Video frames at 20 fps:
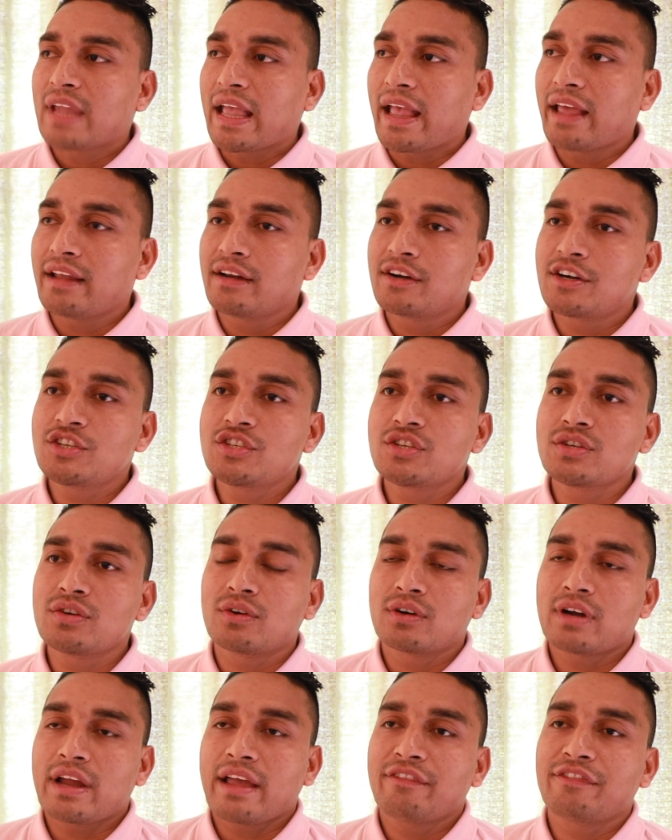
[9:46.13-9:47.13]
energy
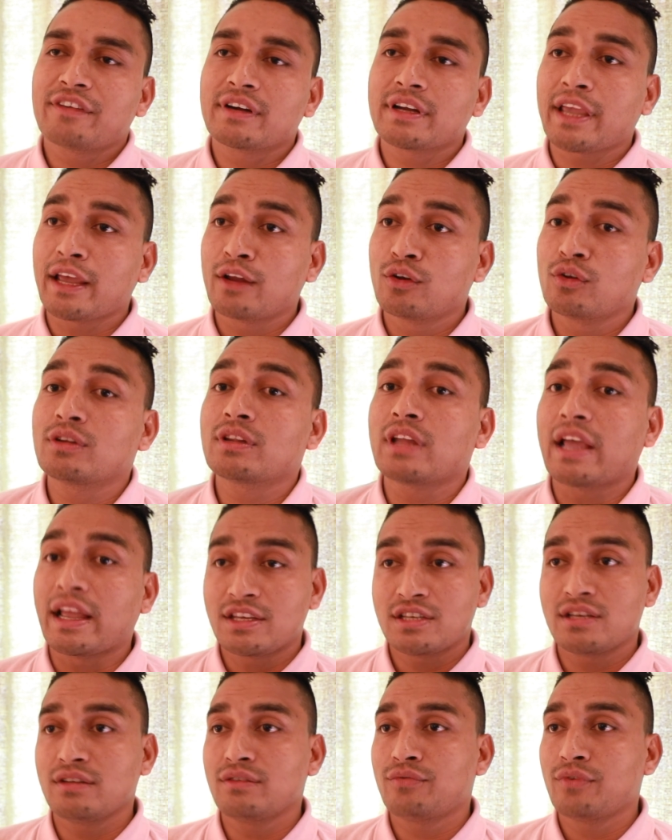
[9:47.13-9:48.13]
or effort cannot
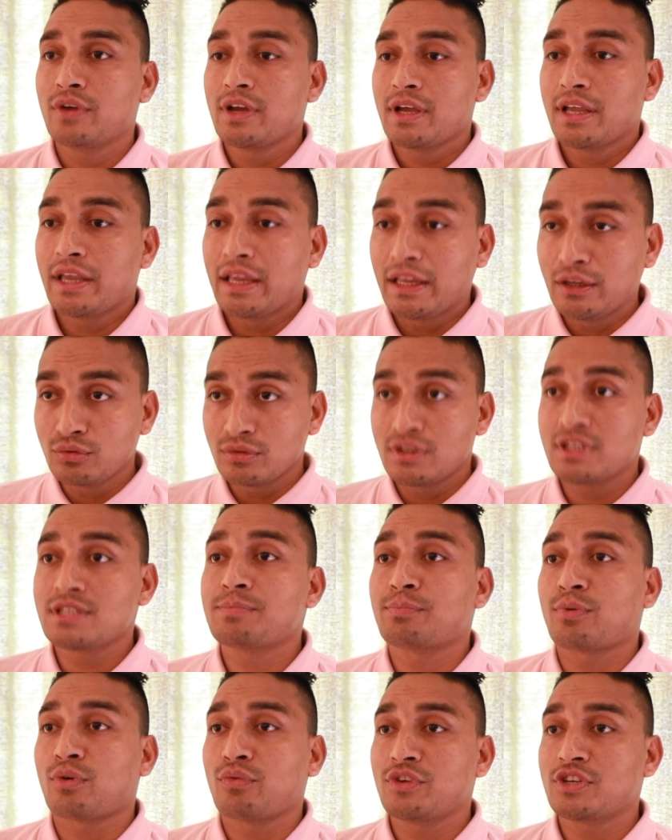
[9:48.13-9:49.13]
achieve into this
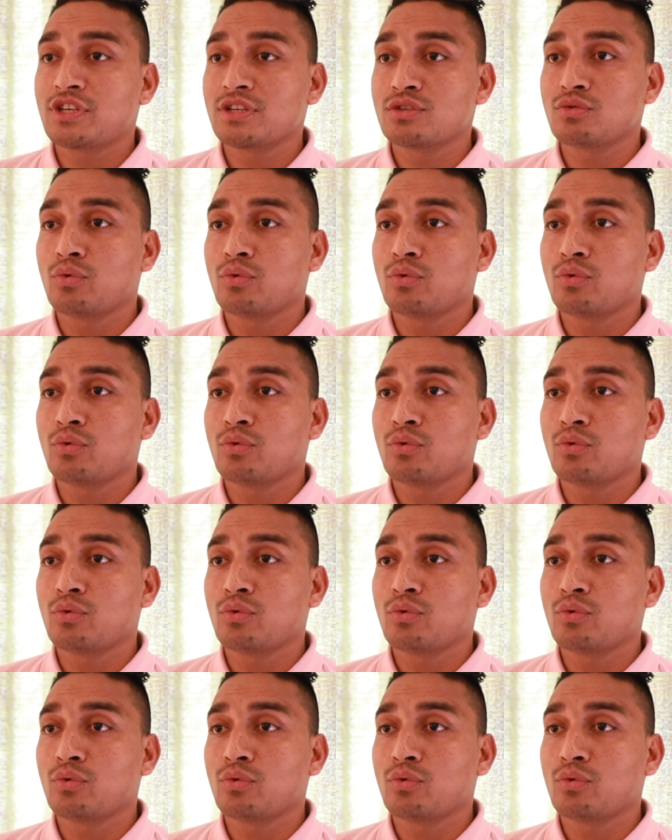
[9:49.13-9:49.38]
profession.